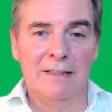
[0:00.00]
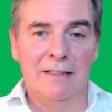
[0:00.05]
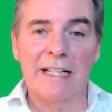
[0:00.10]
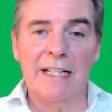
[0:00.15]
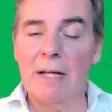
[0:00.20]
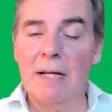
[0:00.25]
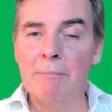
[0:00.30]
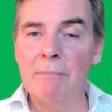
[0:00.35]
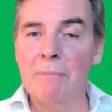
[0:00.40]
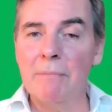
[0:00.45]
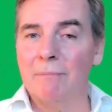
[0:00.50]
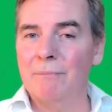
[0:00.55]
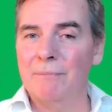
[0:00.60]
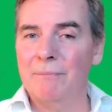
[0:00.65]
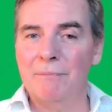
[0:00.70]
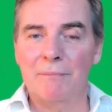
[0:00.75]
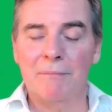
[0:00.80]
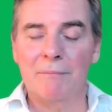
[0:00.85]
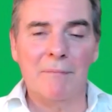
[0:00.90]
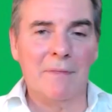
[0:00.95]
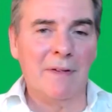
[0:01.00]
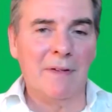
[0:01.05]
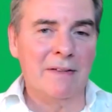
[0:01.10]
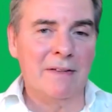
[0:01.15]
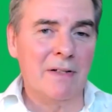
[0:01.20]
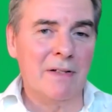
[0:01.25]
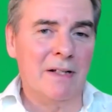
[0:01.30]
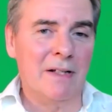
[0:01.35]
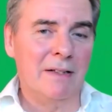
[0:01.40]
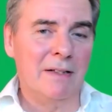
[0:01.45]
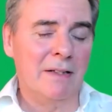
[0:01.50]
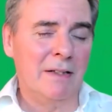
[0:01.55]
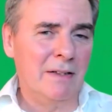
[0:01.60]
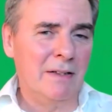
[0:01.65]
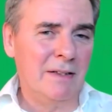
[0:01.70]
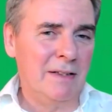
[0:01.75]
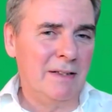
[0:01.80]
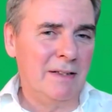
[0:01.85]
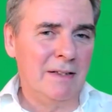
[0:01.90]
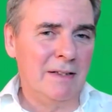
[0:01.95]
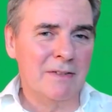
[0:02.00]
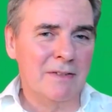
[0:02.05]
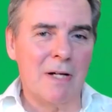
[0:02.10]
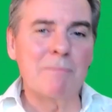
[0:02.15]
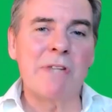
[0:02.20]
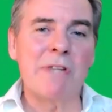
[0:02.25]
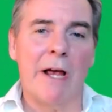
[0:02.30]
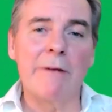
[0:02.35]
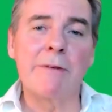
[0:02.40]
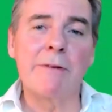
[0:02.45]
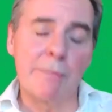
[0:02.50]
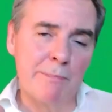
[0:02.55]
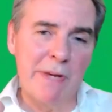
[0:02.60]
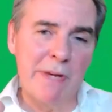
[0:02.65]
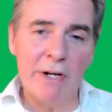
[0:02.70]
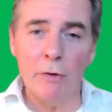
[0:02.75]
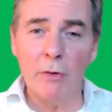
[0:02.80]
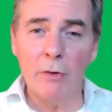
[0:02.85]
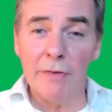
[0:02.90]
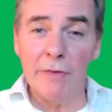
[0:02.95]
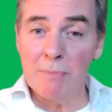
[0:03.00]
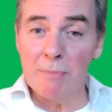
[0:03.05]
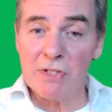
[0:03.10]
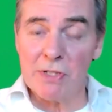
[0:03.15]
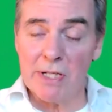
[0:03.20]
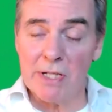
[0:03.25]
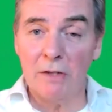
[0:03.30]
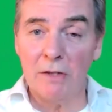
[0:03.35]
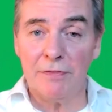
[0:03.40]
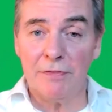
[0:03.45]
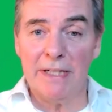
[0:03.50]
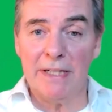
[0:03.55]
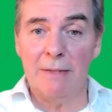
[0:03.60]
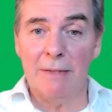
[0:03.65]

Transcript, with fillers: They can sometimes mirror themselves